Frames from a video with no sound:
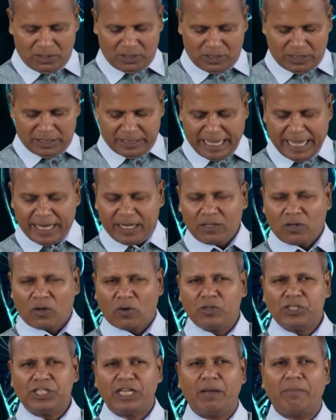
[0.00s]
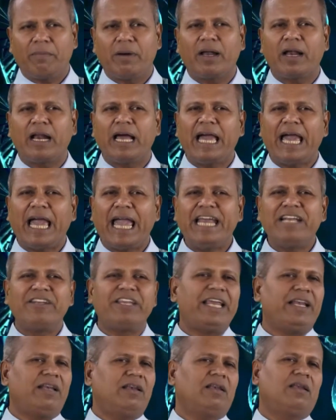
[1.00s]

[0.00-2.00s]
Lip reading: Then question number 18.